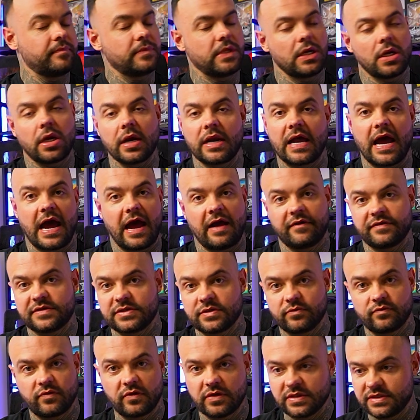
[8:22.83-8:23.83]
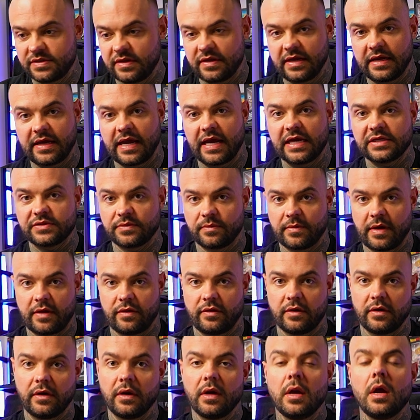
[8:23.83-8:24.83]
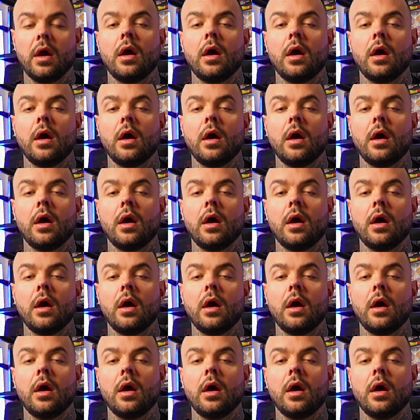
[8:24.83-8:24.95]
You're going to have to run to the engagement method.